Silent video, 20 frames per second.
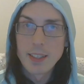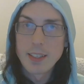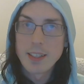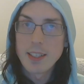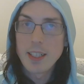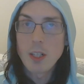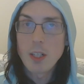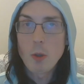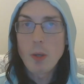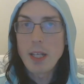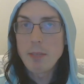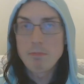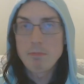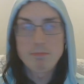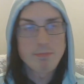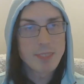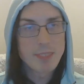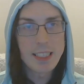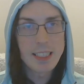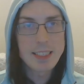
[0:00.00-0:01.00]
you know what?
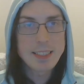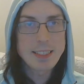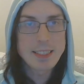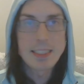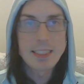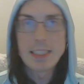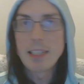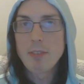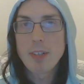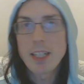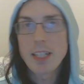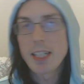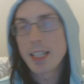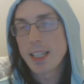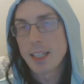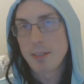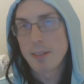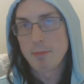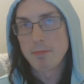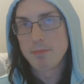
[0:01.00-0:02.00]
It's never gonna
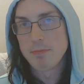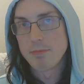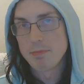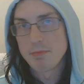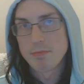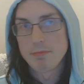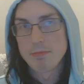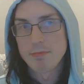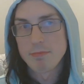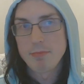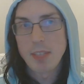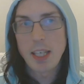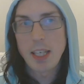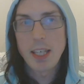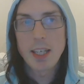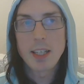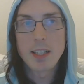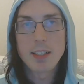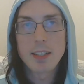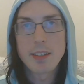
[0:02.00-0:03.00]
come.
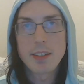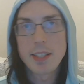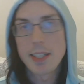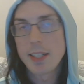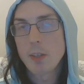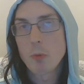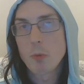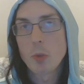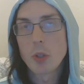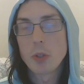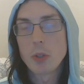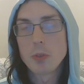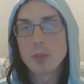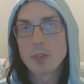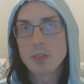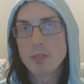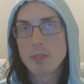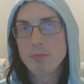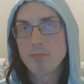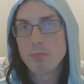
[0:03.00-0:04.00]
And then I won't
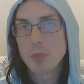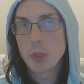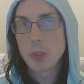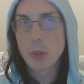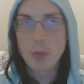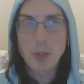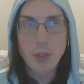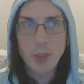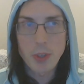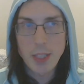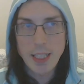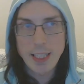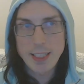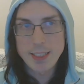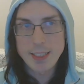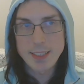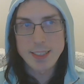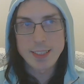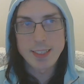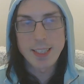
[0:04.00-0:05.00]
do the
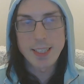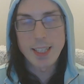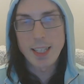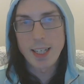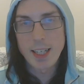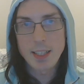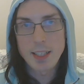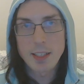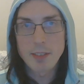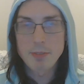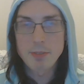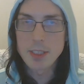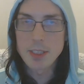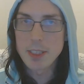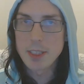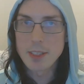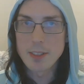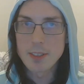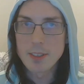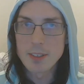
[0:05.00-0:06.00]
things that I love to
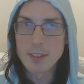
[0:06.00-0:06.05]
do.